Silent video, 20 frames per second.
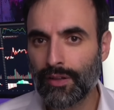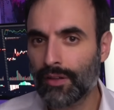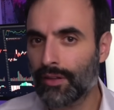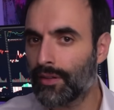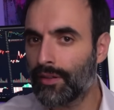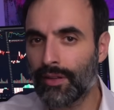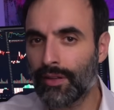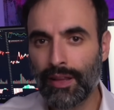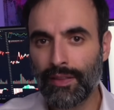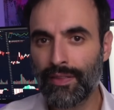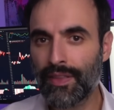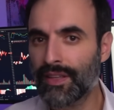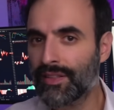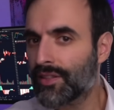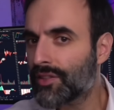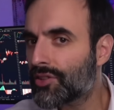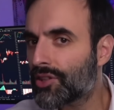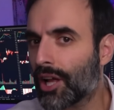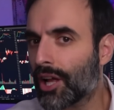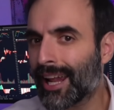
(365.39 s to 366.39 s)
This
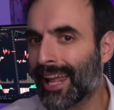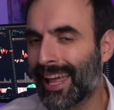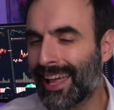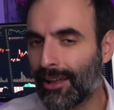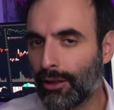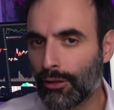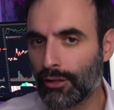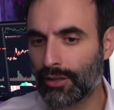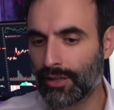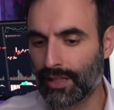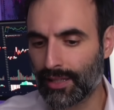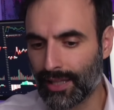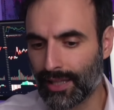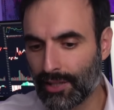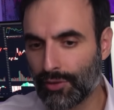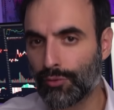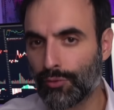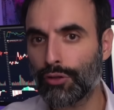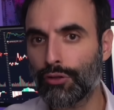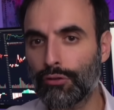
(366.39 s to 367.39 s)
is not healthy.
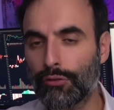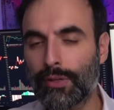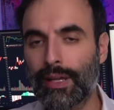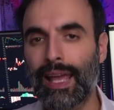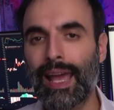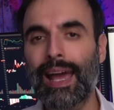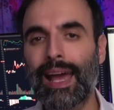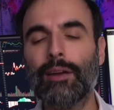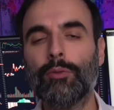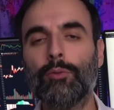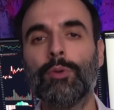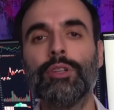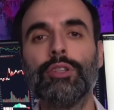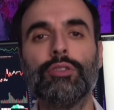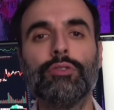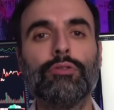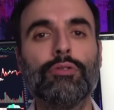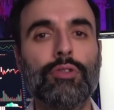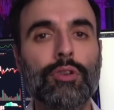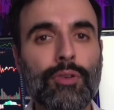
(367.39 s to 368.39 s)
That's what you get when
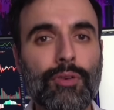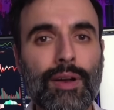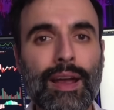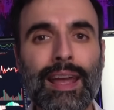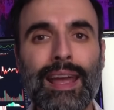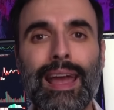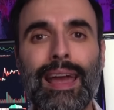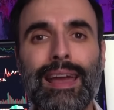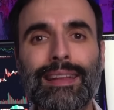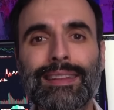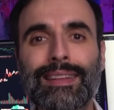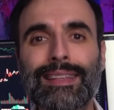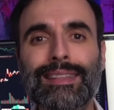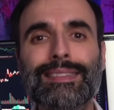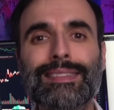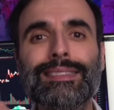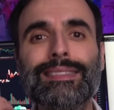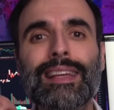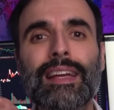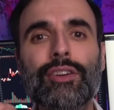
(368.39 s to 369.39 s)
you create
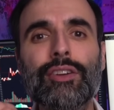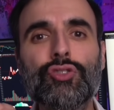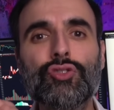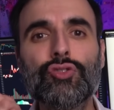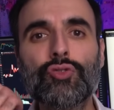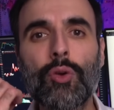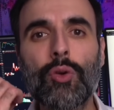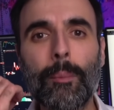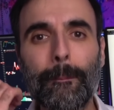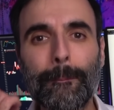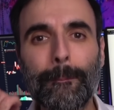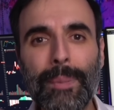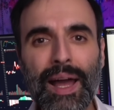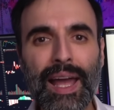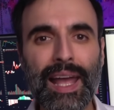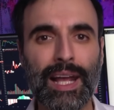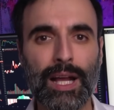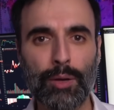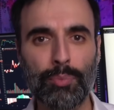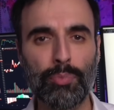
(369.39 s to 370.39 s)
this central
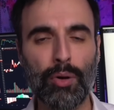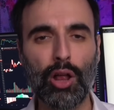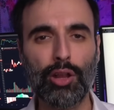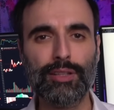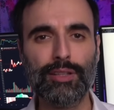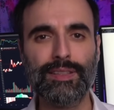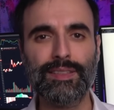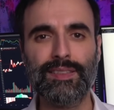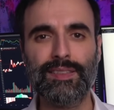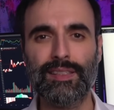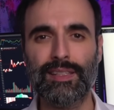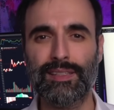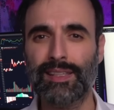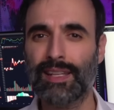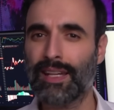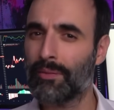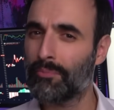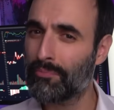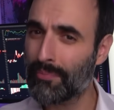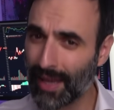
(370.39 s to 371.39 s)
bank policies,
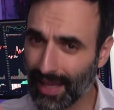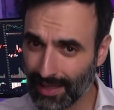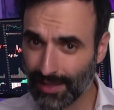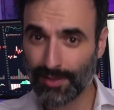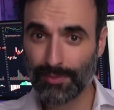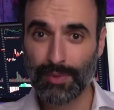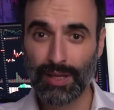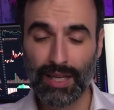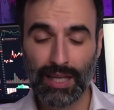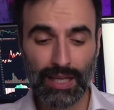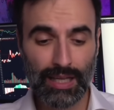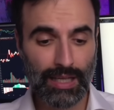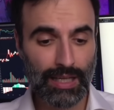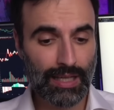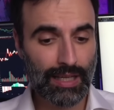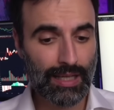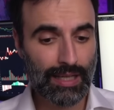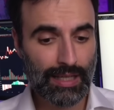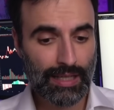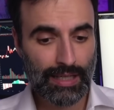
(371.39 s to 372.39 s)
and it makes me
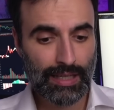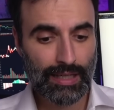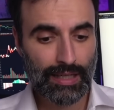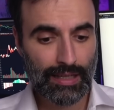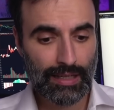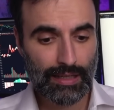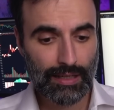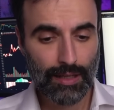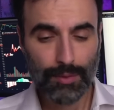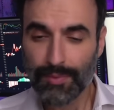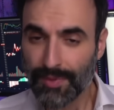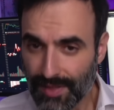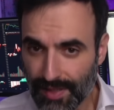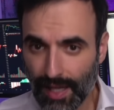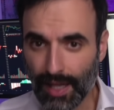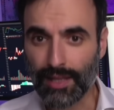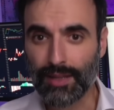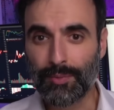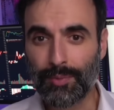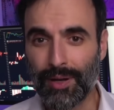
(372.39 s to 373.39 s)

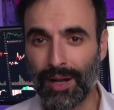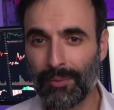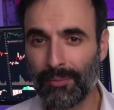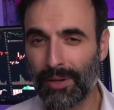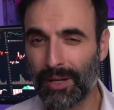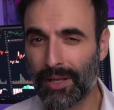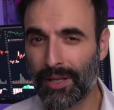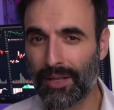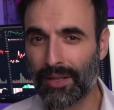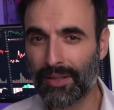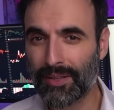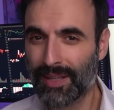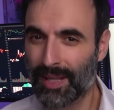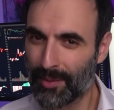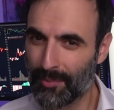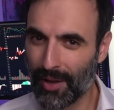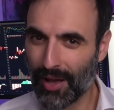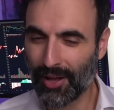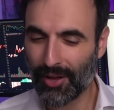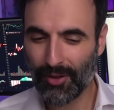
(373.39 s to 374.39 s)
upset. But I'm going to keep
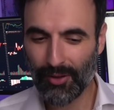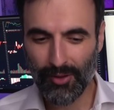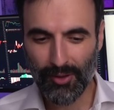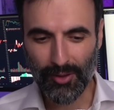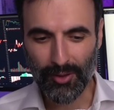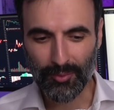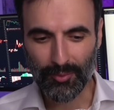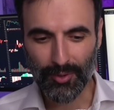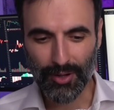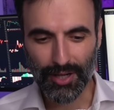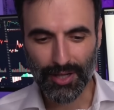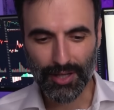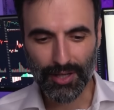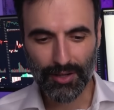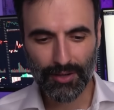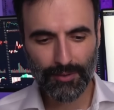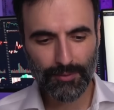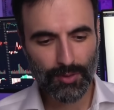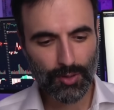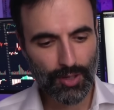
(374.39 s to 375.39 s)
my calm right
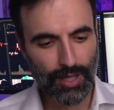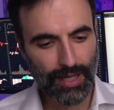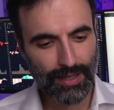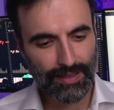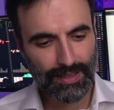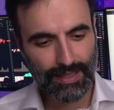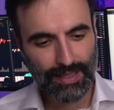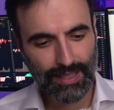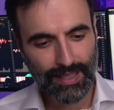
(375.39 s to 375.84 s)
here, okay?